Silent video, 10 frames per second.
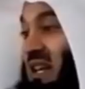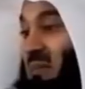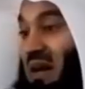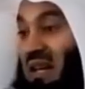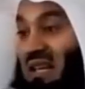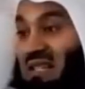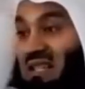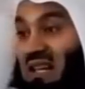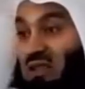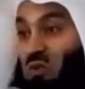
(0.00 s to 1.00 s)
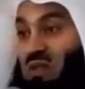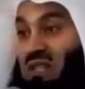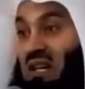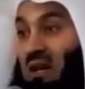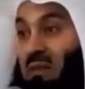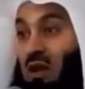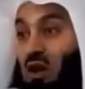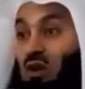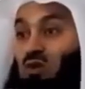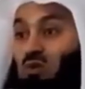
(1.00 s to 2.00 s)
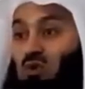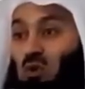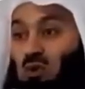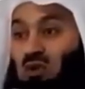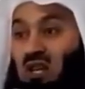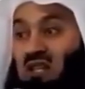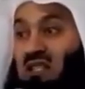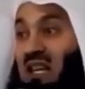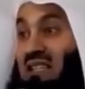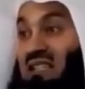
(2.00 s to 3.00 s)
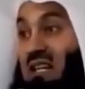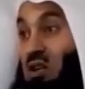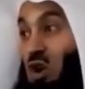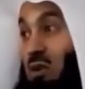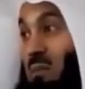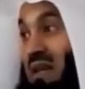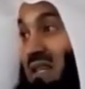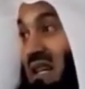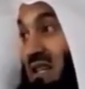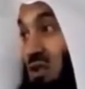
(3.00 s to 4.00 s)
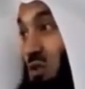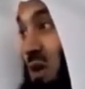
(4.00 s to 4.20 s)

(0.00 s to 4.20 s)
alayhi salatu wasalam to do things that did not make sense to a